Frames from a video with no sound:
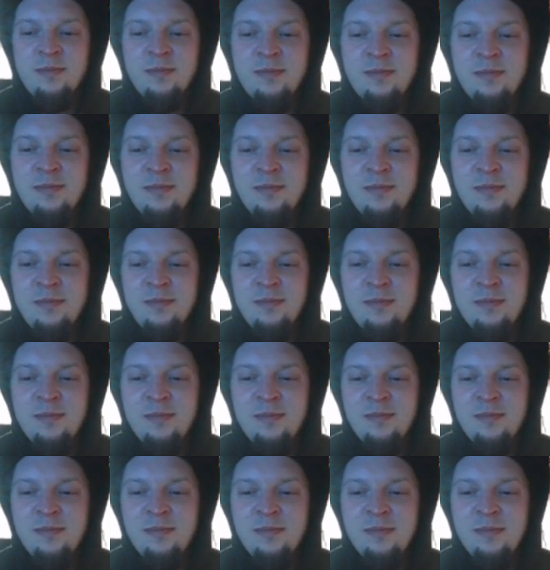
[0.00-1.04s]

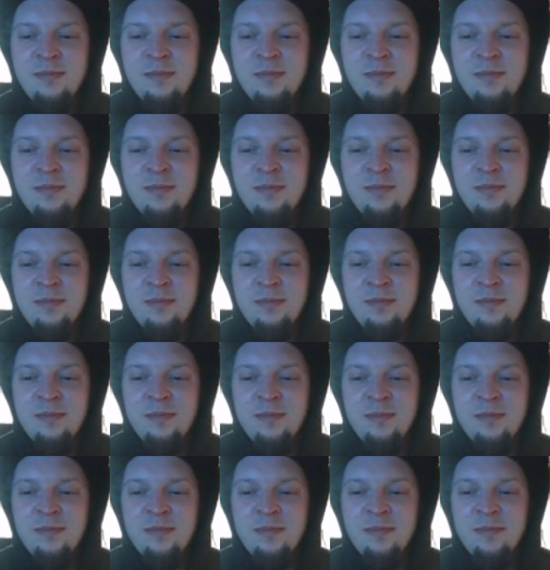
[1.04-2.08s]

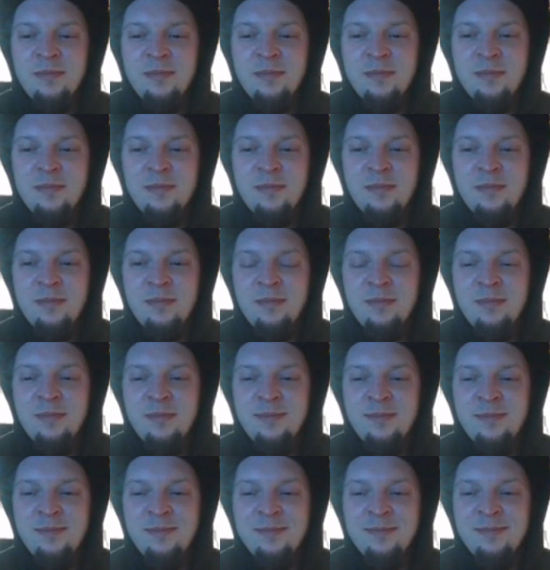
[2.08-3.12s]

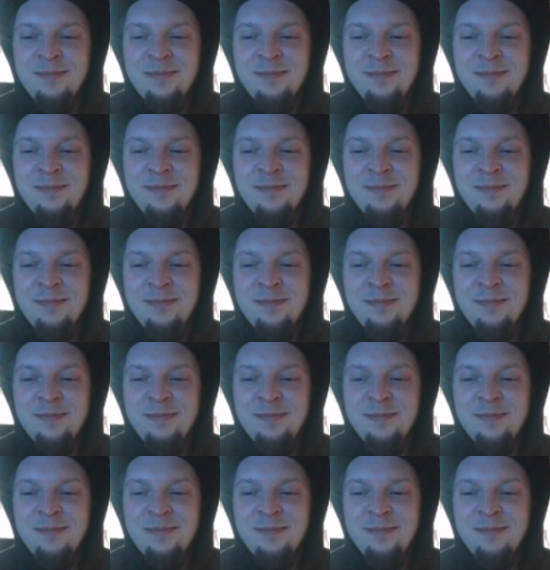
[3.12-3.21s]
This person isn't speaking.